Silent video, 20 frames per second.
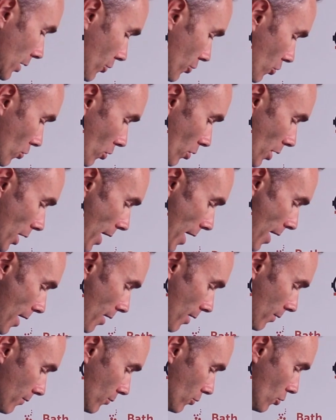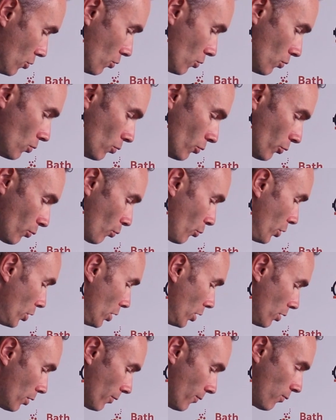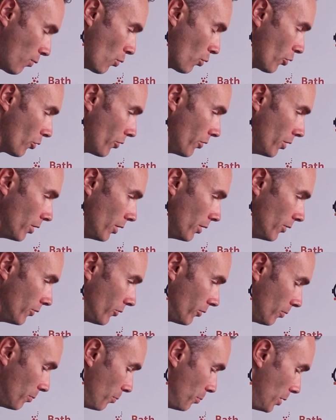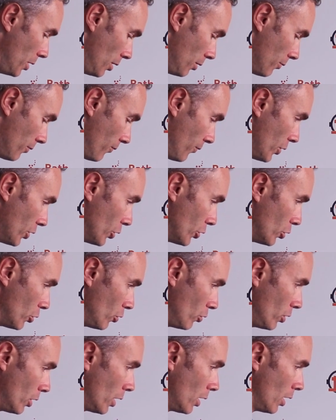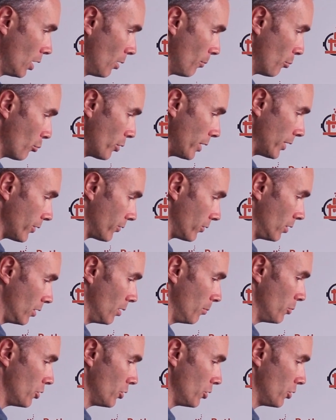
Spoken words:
is you can have 2, 3, or 4 of these being filled, pressed in the